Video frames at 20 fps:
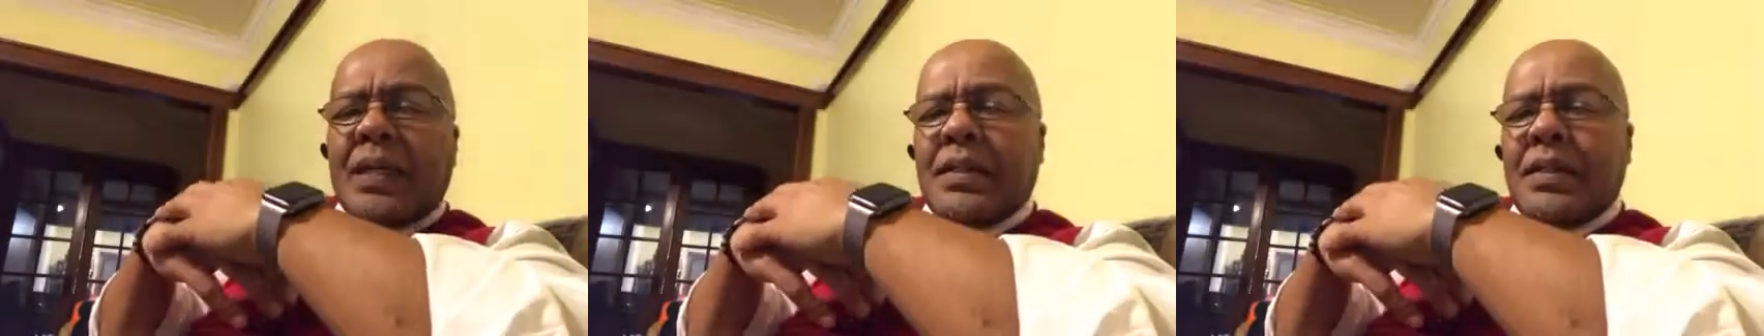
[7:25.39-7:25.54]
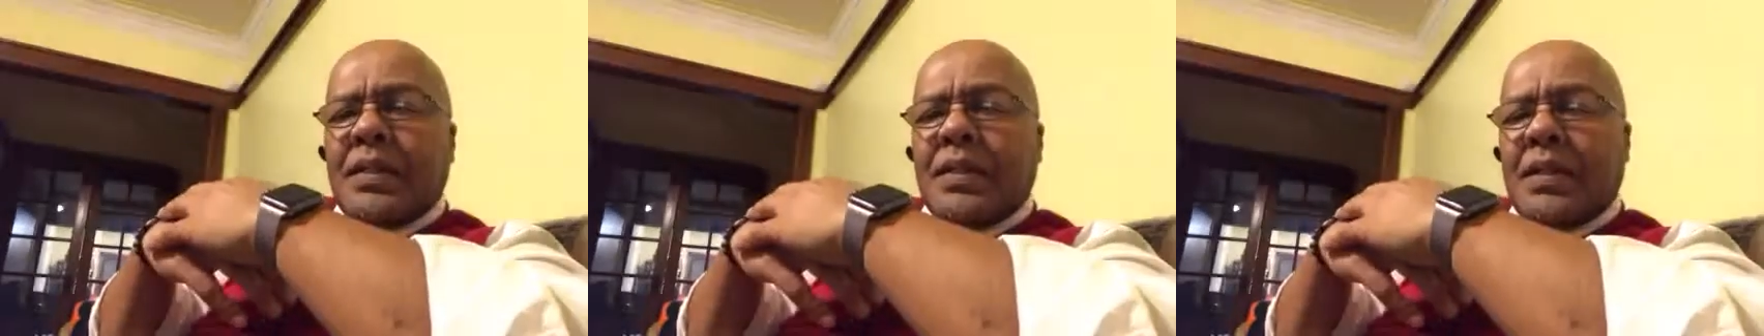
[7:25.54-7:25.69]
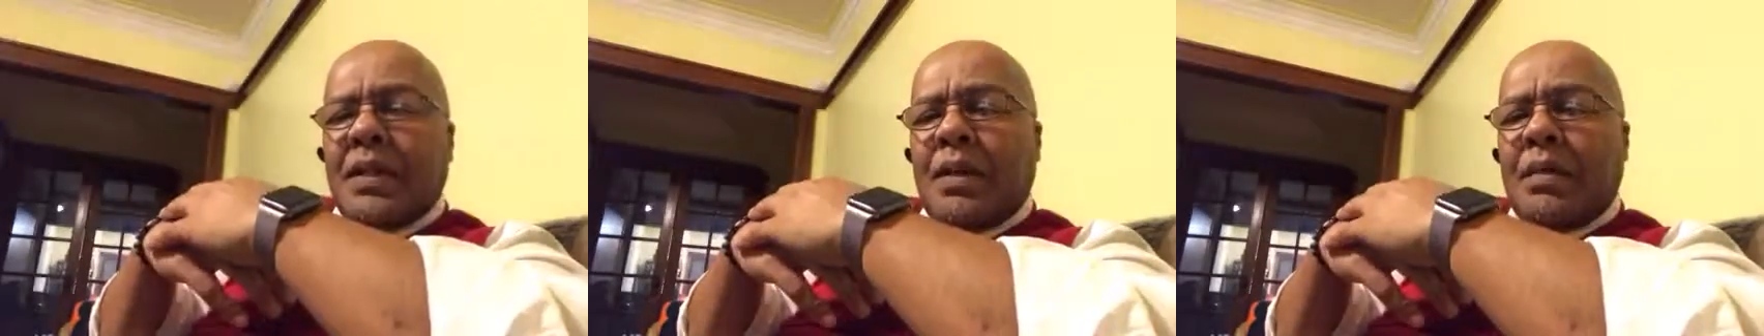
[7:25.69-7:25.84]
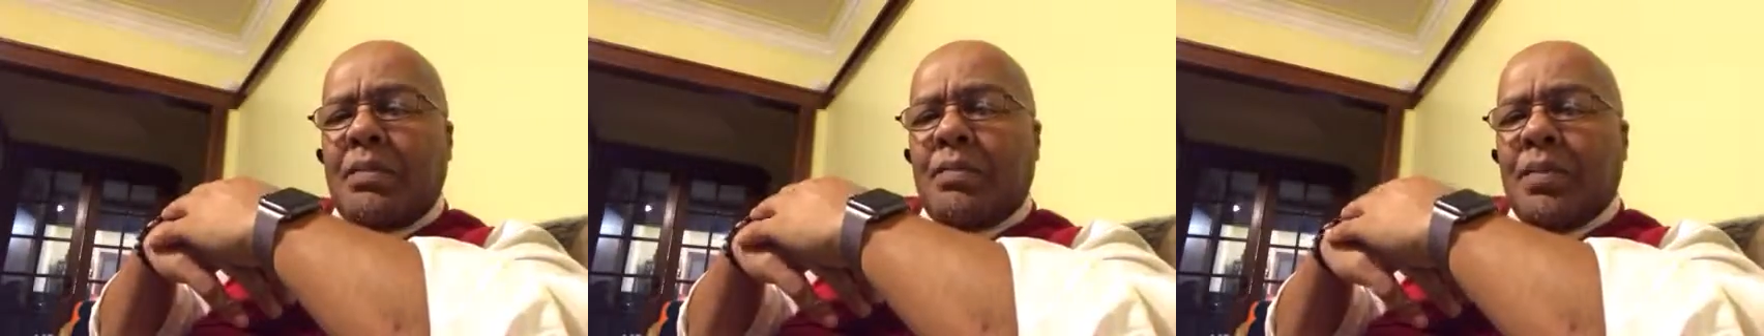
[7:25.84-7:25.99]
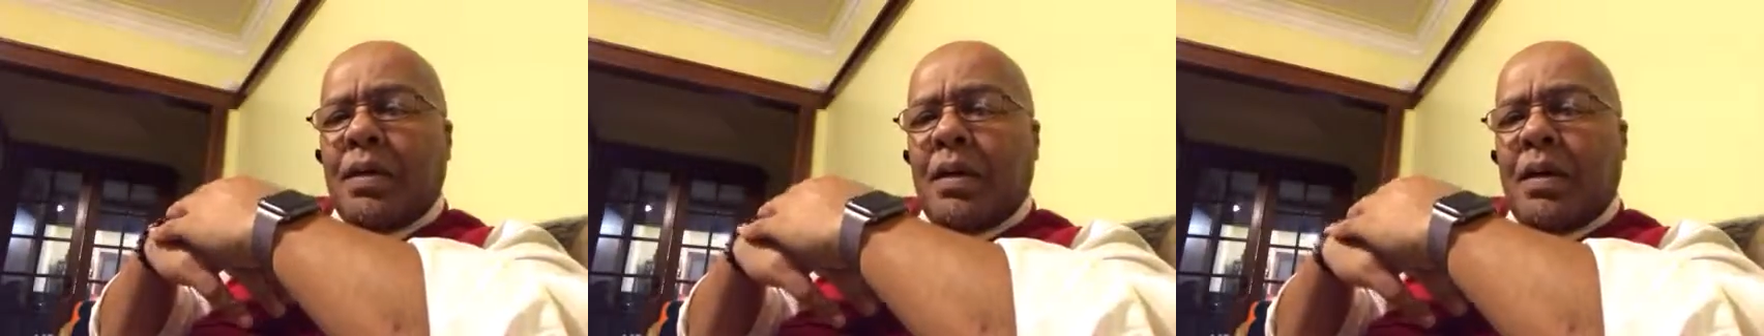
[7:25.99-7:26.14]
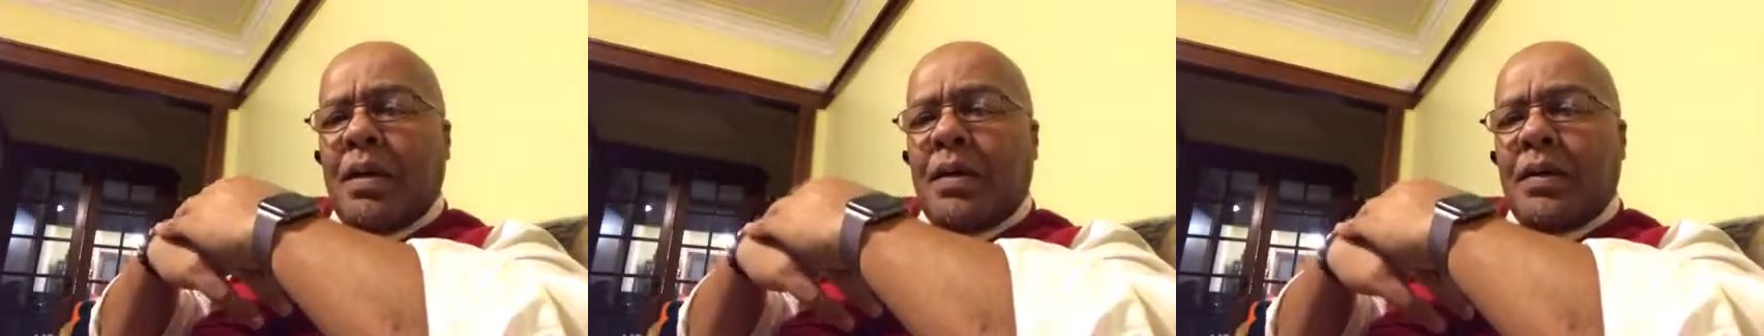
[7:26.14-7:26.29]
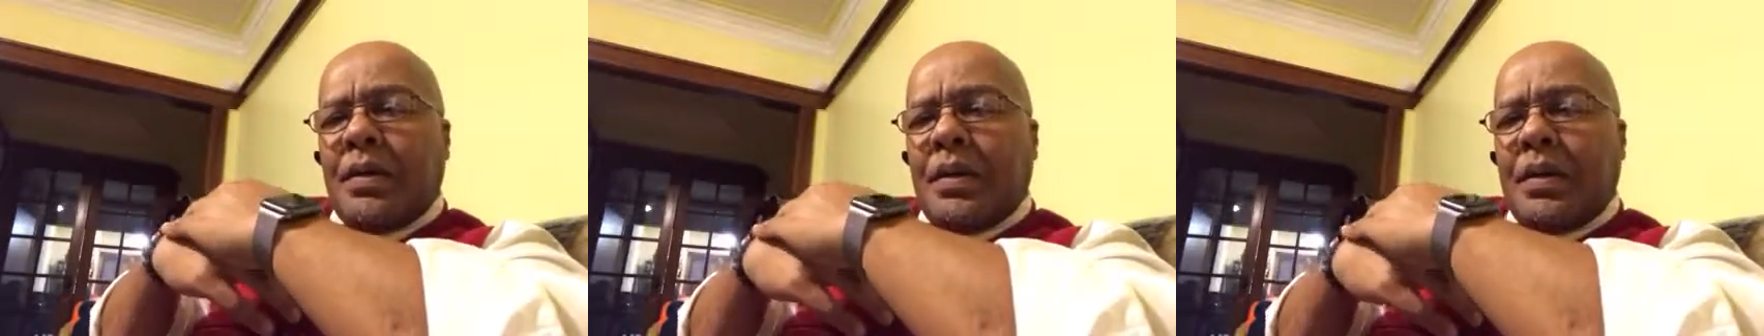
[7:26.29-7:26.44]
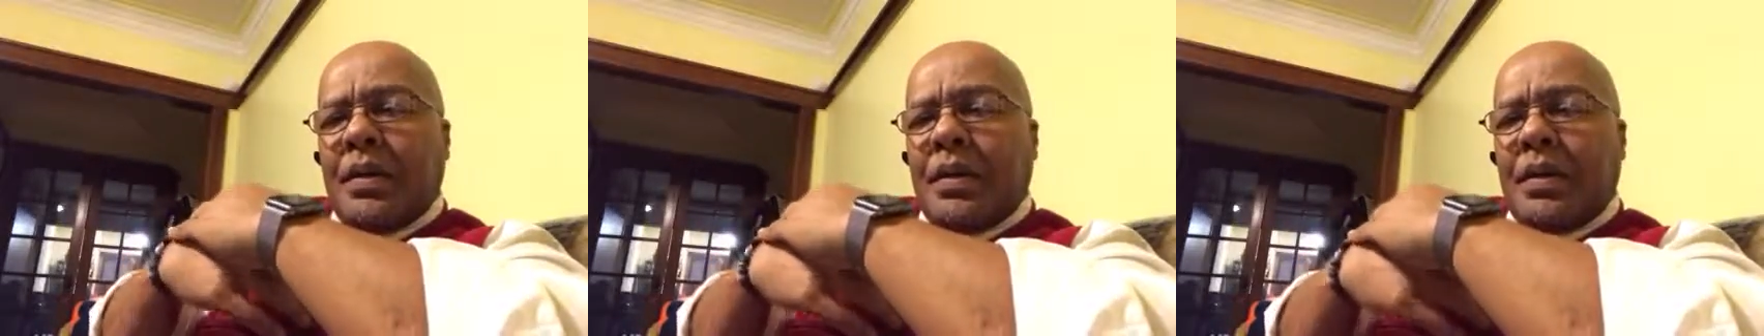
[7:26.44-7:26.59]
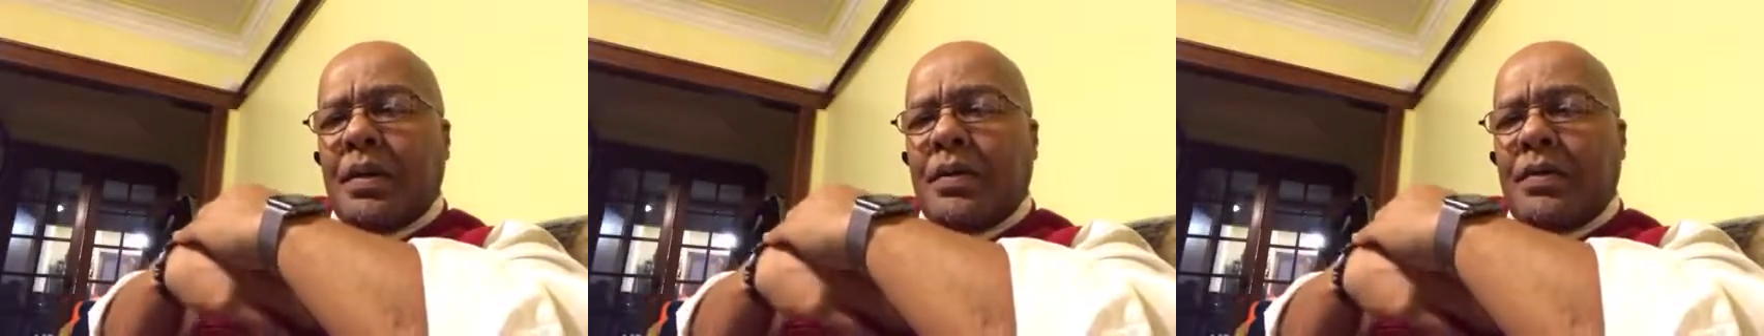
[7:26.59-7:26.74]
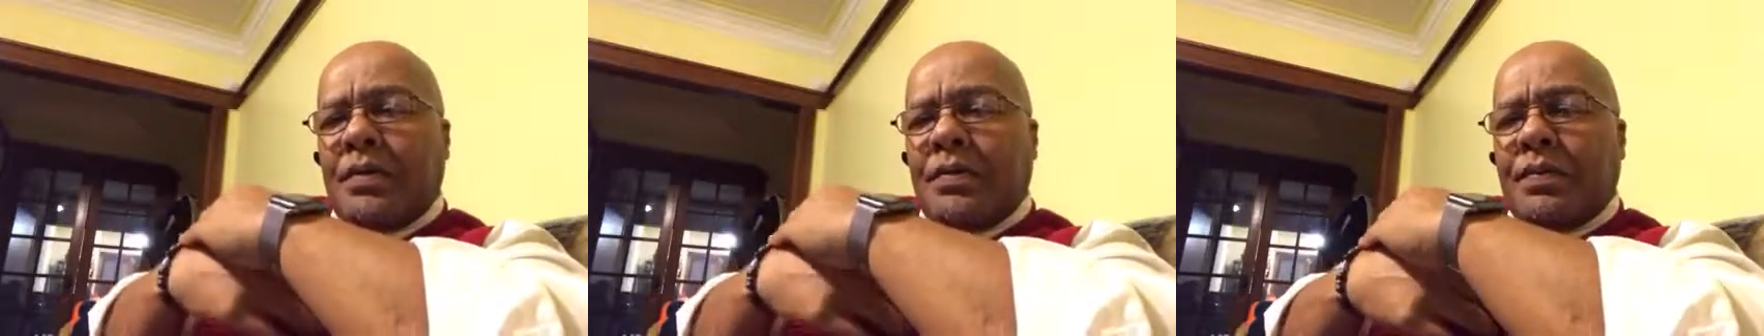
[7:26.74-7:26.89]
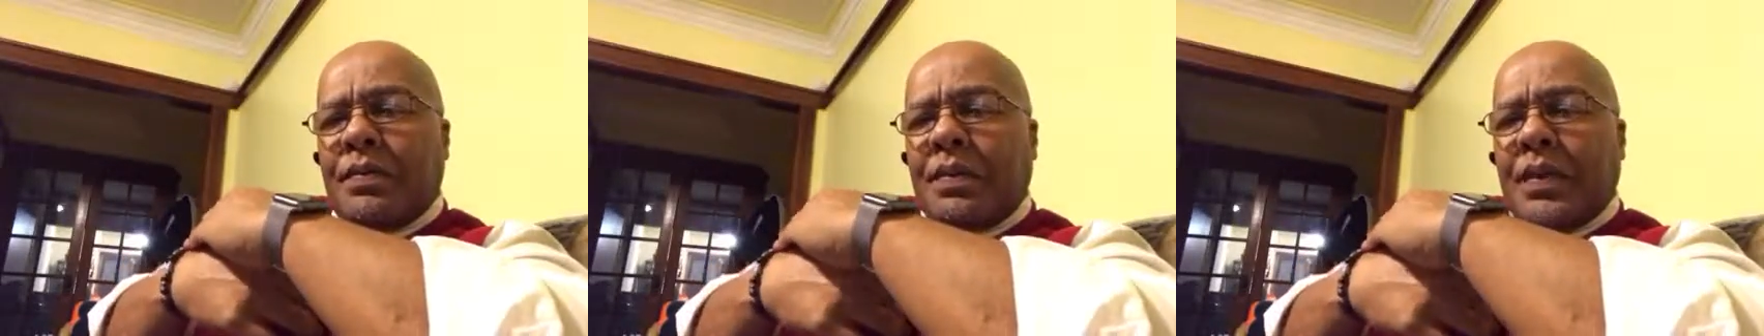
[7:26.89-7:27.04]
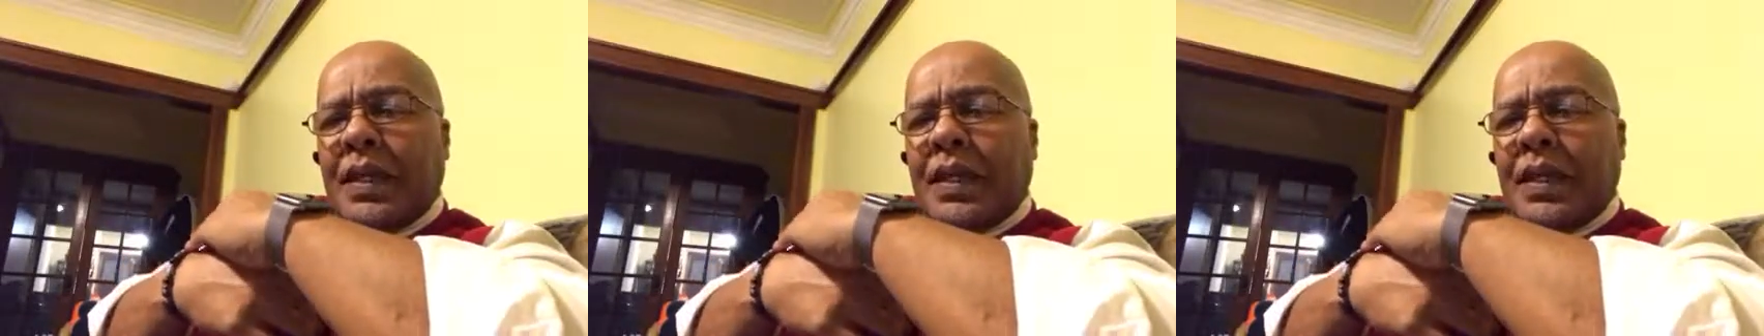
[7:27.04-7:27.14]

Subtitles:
is a part of